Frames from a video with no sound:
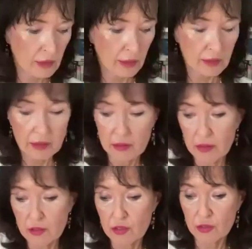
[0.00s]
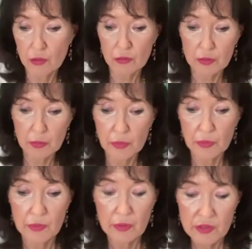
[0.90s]
yeah, that's a
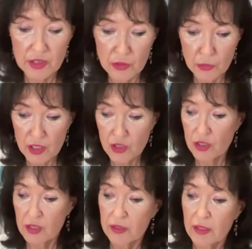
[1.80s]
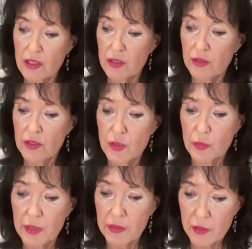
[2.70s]
horrible situation, and that's not
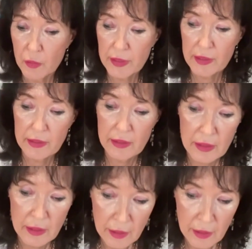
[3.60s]
disappearing quickly.